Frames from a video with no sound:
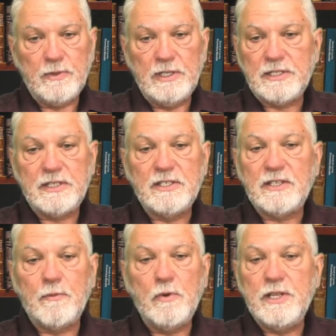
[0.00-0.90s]
We listed
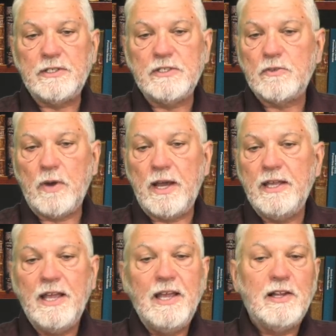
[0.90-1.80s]
some reasons
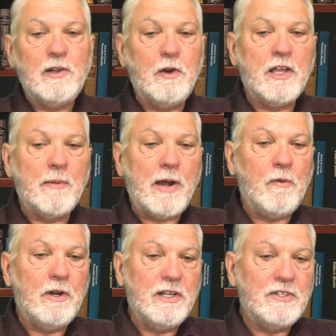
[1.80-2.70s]
why learning
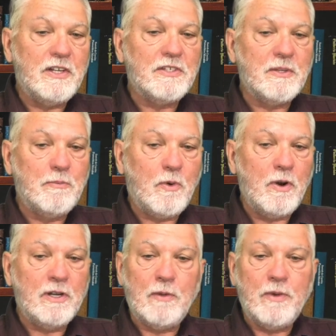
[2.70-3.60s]
about religion is
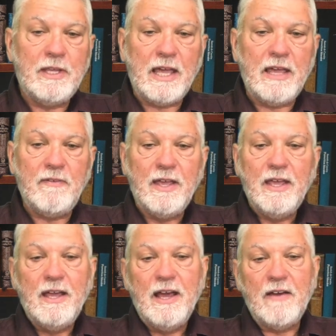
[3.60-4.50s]
important, and we gave
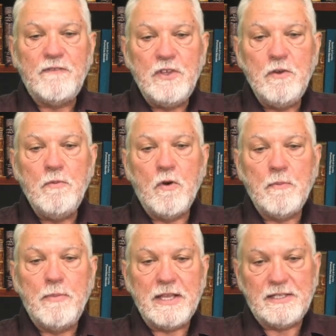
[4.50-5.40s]
a few
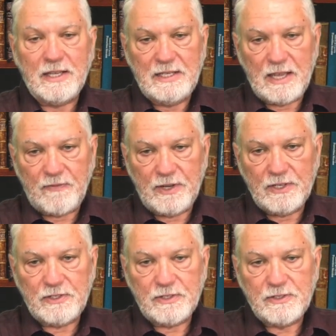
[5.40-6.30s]
more basic
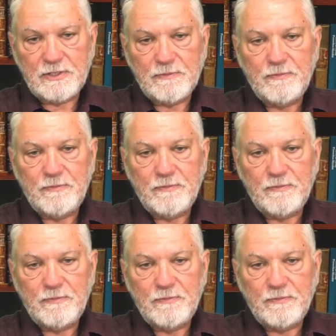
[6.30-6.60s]
definitions.